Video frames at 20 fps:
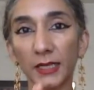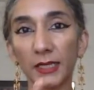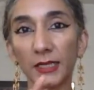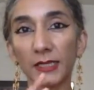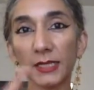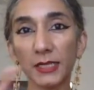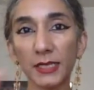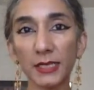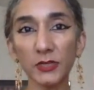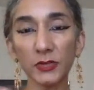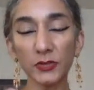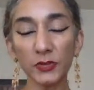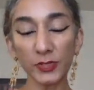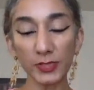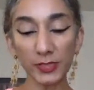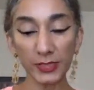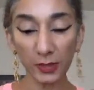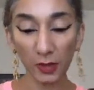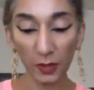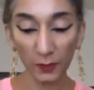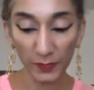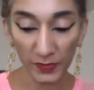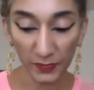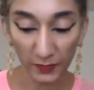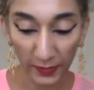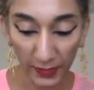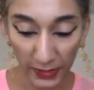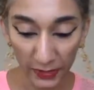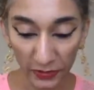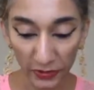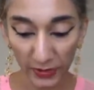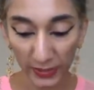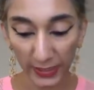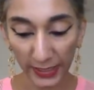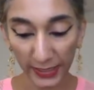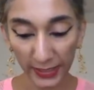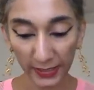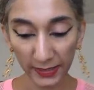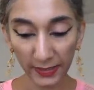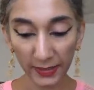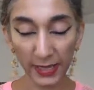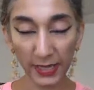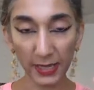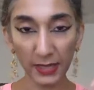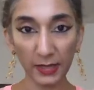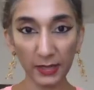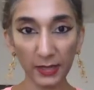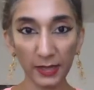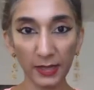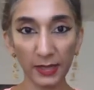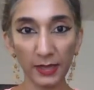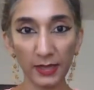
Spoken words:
it's an interesting observation that I think